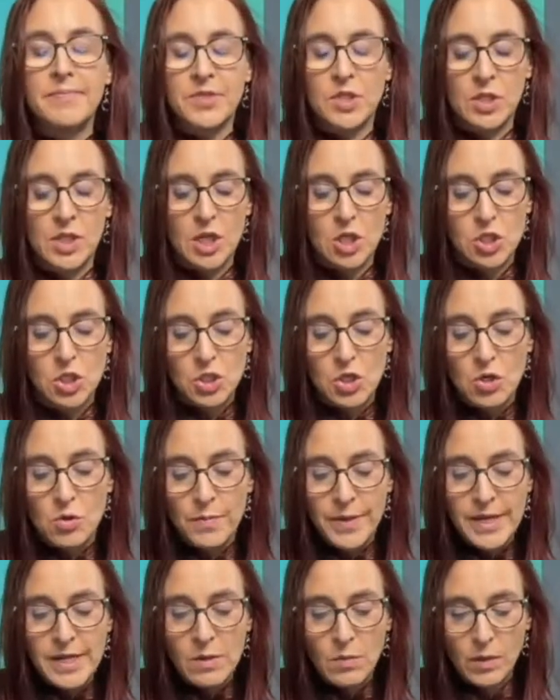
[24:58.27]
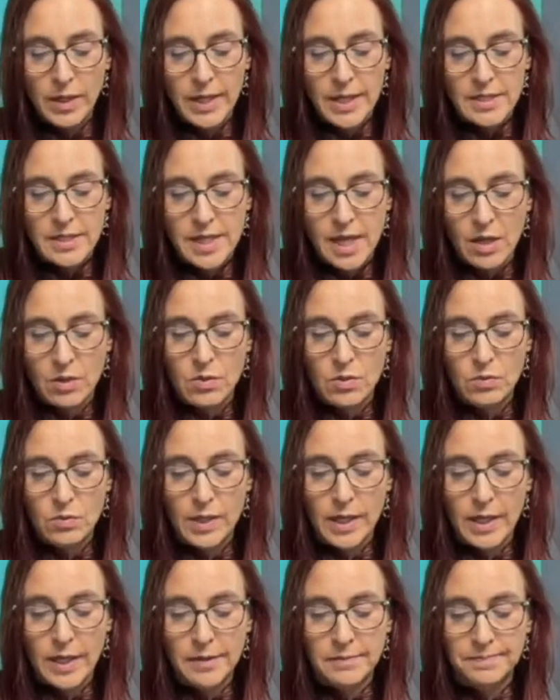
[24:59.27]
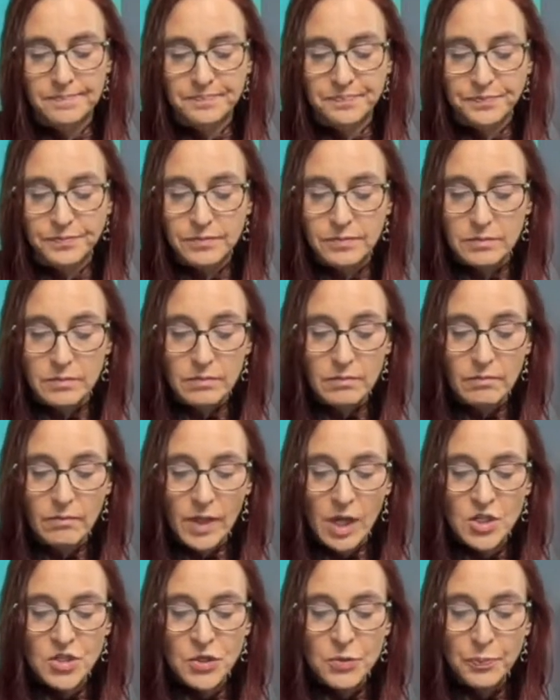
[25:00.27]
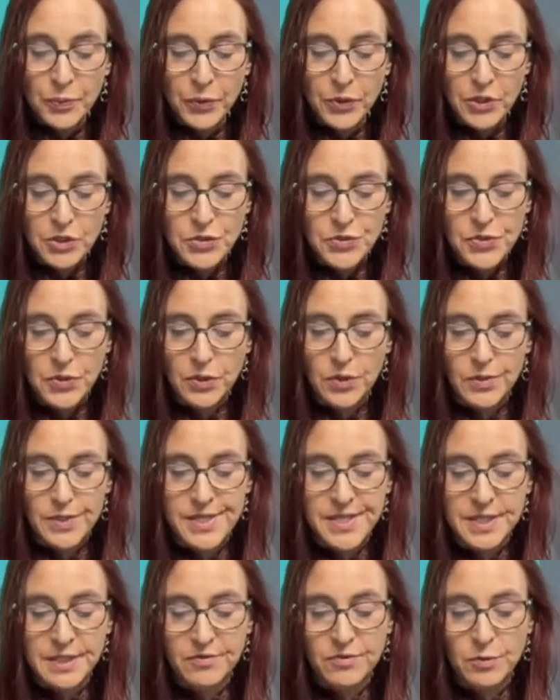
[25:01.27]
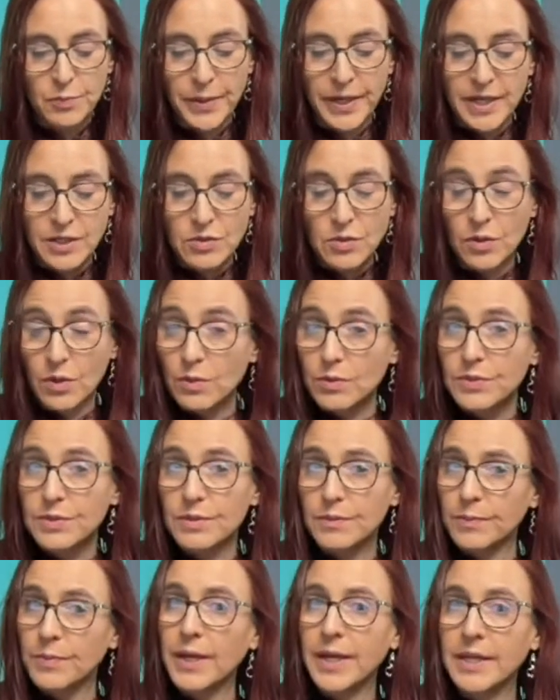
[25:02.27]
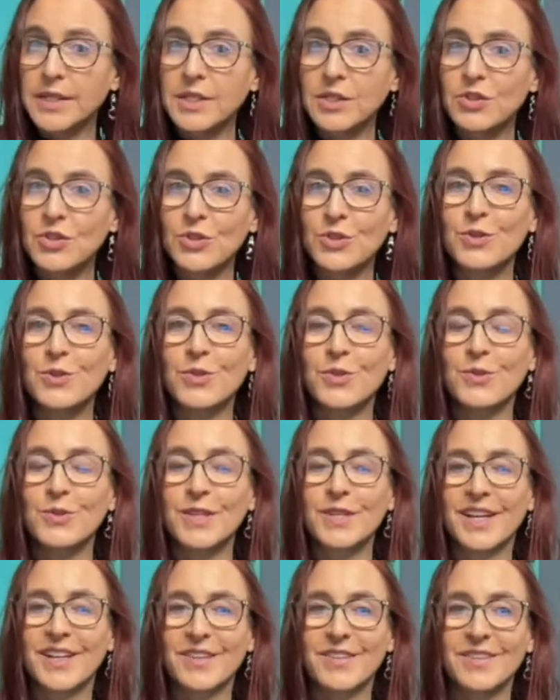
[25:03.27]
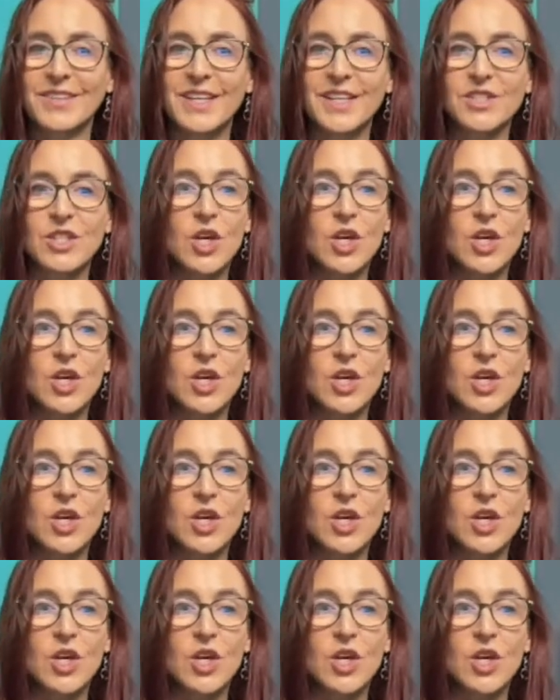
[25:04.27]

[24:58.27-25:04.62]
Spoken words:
So there are so many ways how you can support a soloist. And if you pay attention to those kind of things,